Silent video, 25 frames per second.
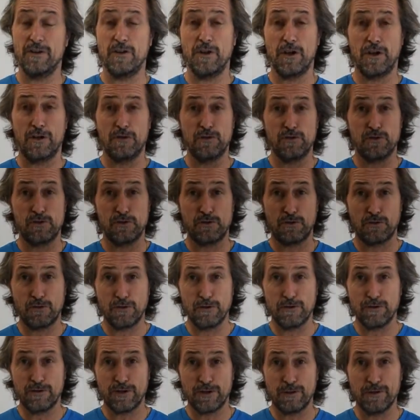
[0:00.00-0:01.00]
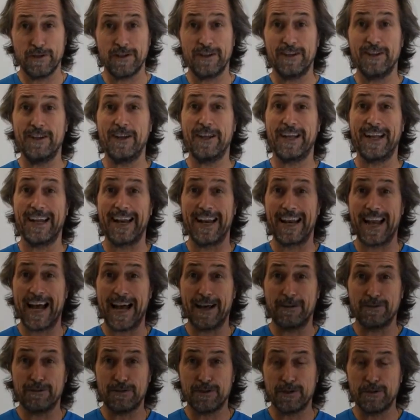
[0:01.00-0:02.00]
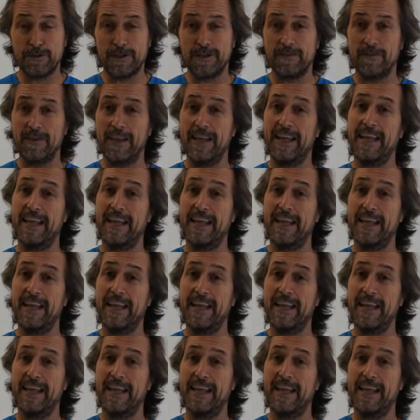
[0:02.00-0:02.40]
you can screw through it, you can nail through it.